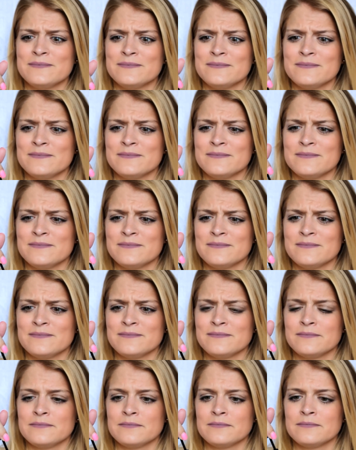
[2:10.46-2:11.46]

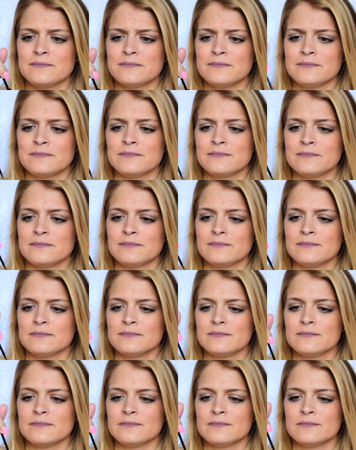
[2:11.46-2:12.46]

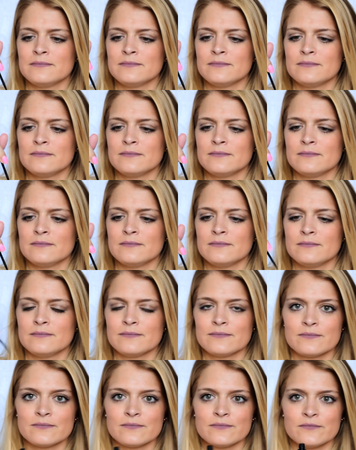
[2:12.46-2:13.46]

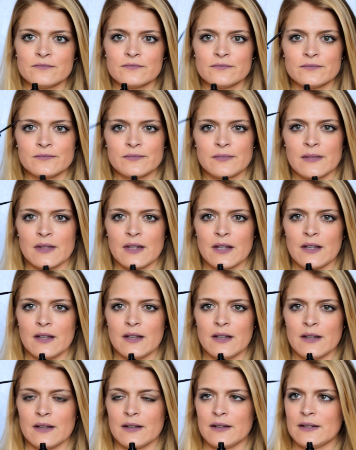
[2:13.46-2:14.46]

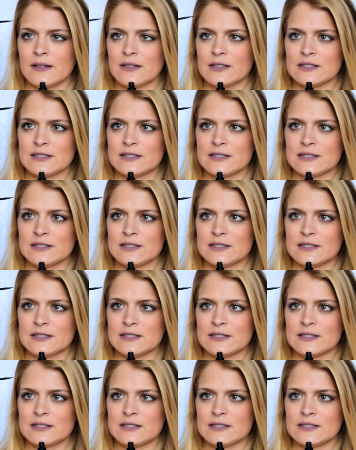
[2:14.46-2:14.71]
(silence)